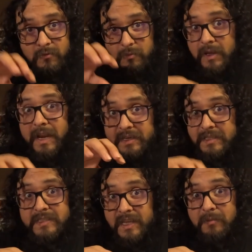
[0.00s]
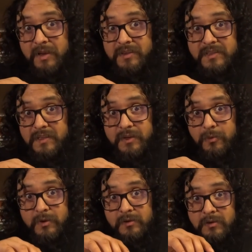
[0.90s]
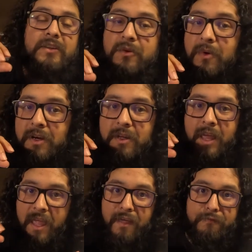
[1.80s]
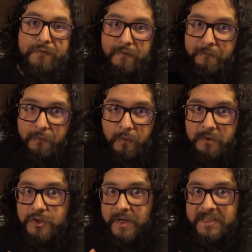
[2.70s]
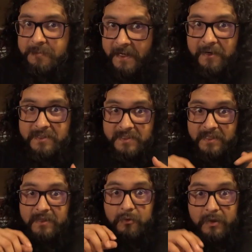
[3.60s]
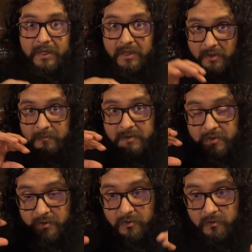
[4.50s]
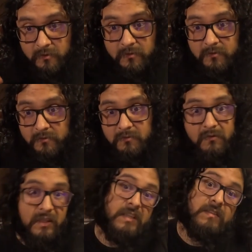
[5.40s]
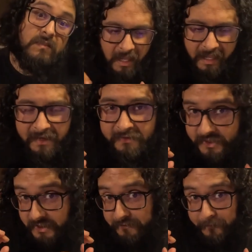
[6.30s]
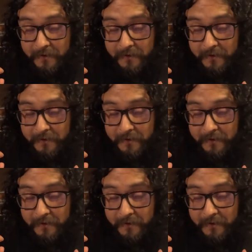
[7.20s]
what I did say about this clear one. I do want to have full transparency when it comes to this. And just for